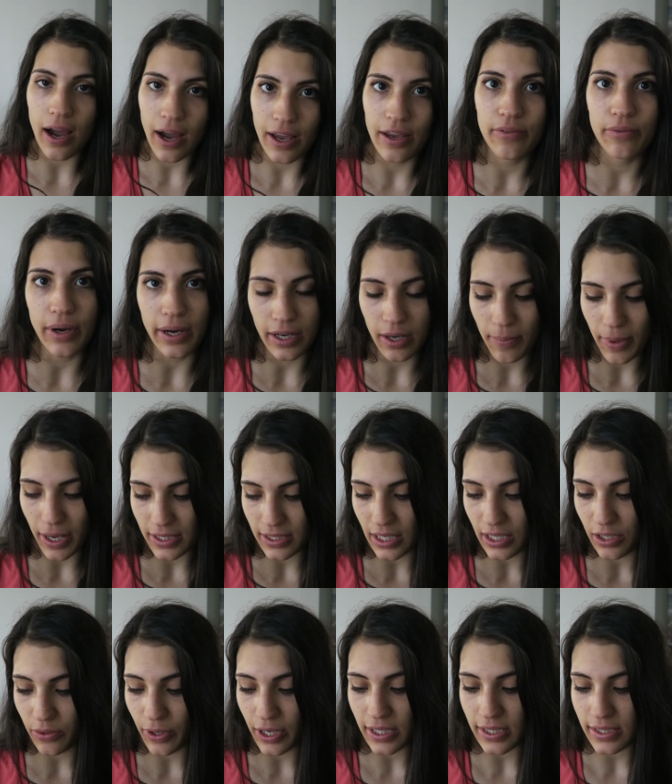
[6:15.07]
I recommend
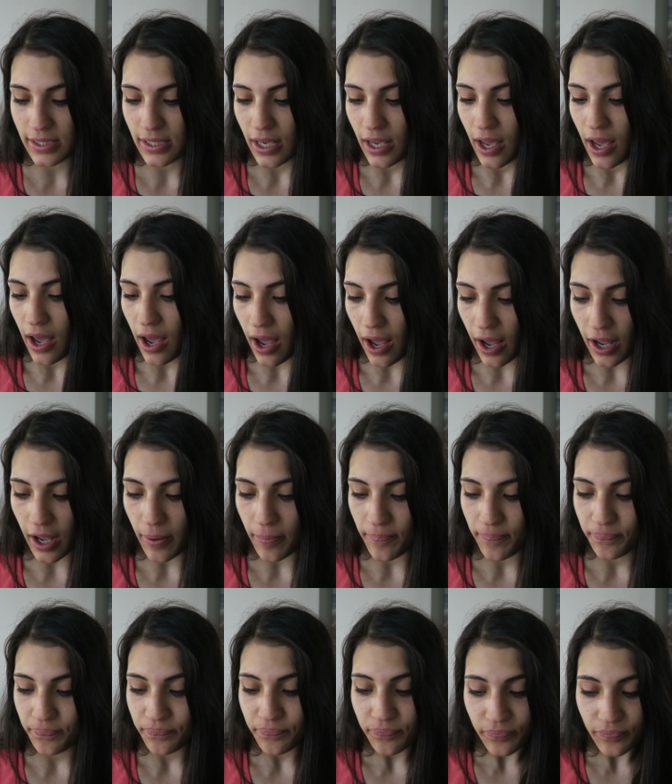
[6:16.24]
anyways,
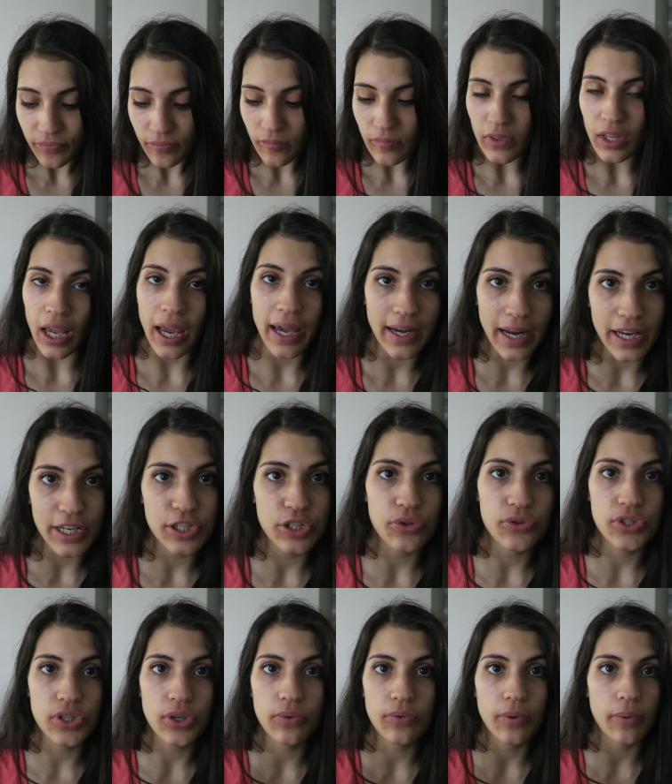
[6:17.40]
um, and I do.
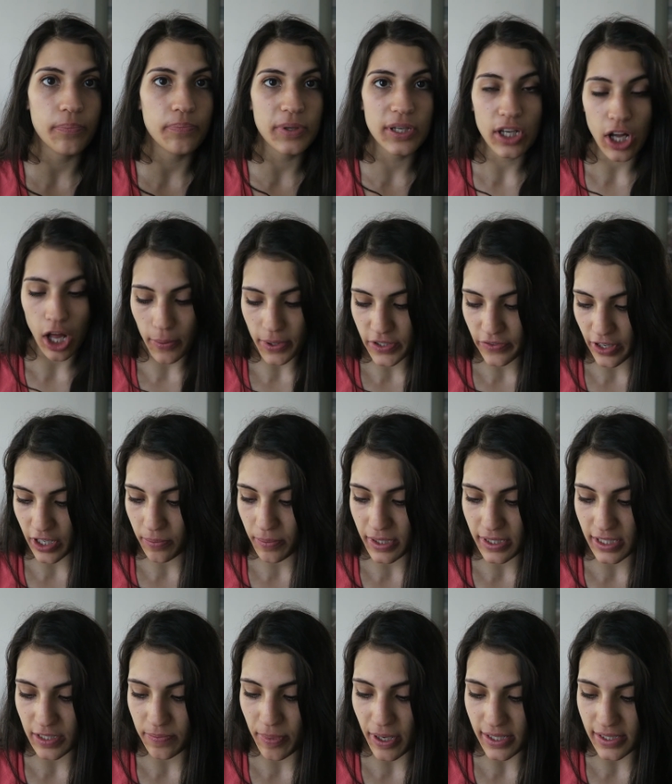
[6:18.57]
So B complex
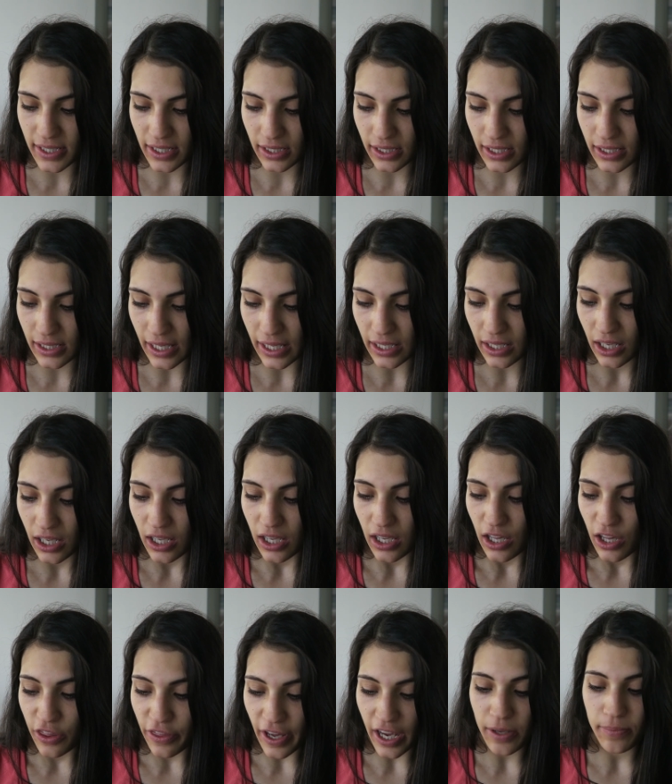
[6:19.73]
vitamins is basically like
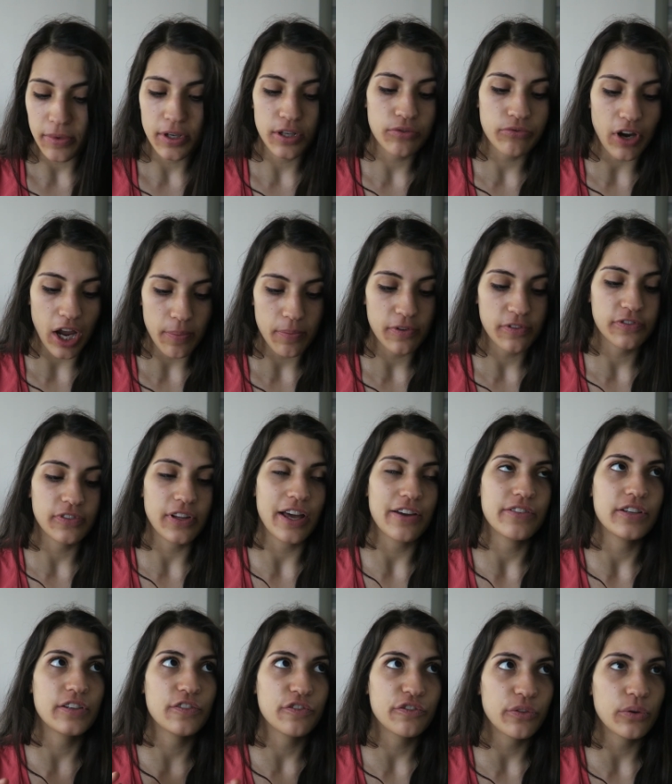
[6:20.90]
thiamine,
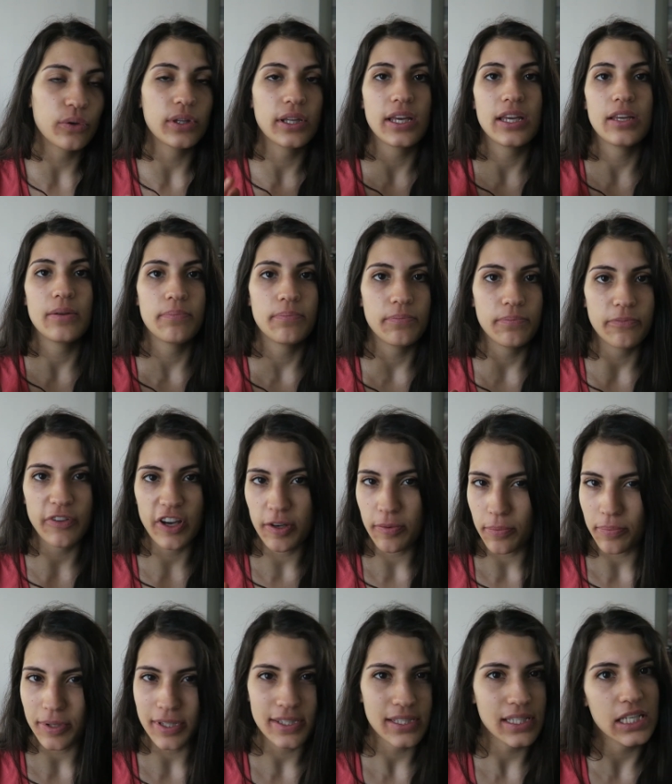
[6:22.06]
riboflavin, folate,
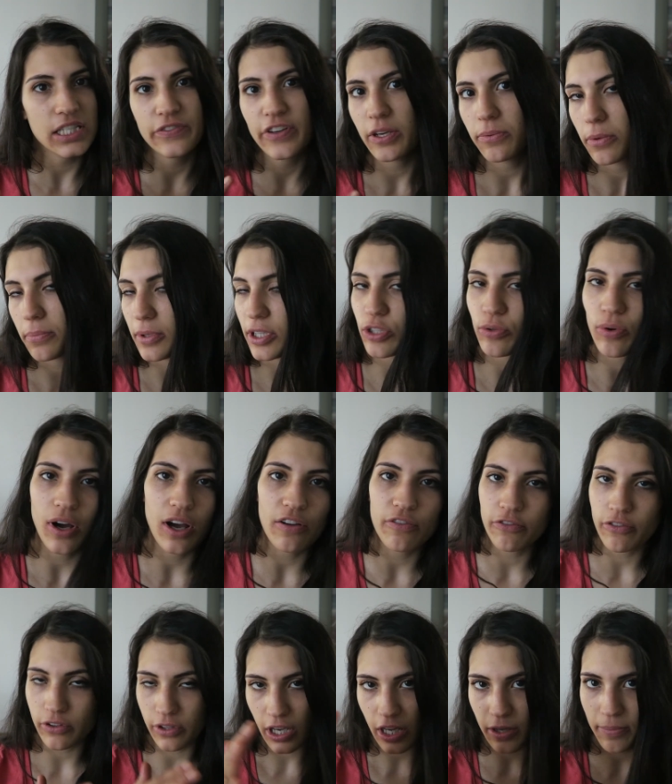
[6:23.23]
vitamin B six, vitamin B
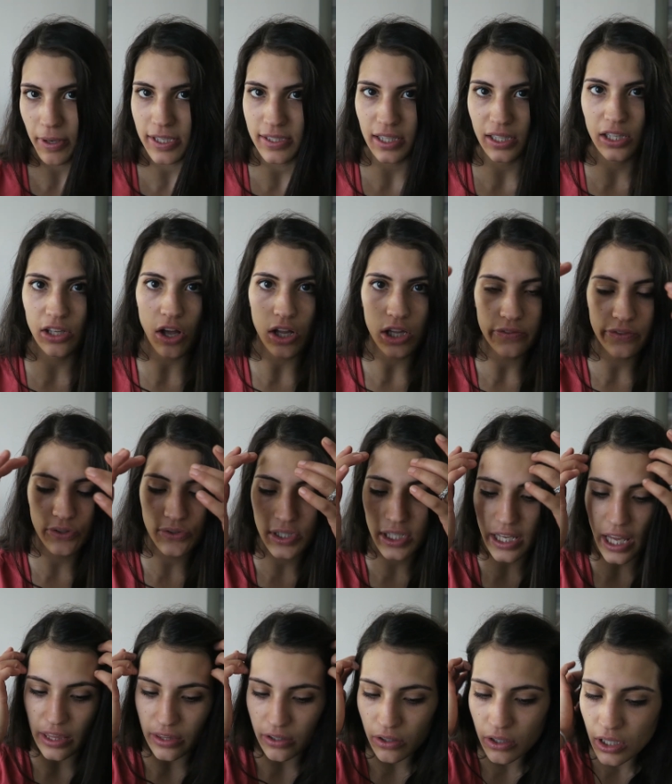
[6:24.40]
twelve, okay, basically all of those
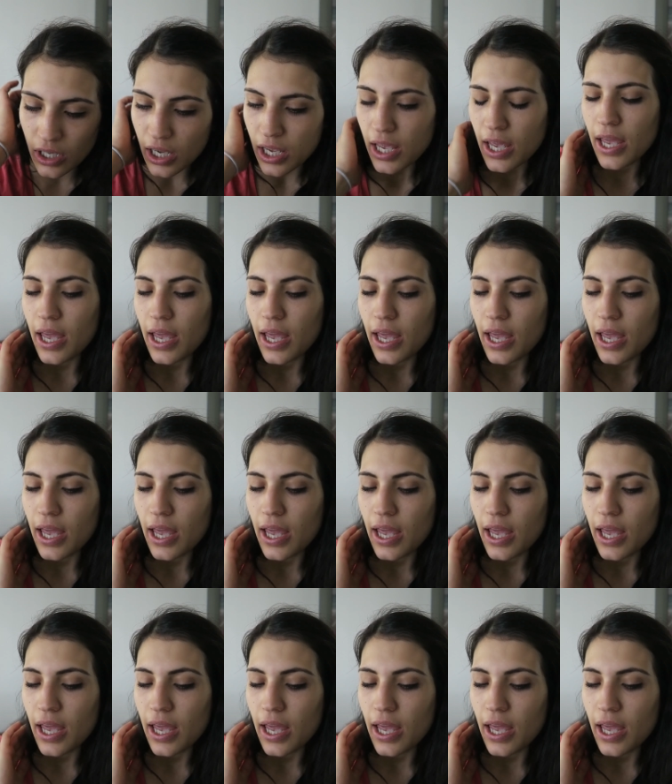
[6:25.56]
together.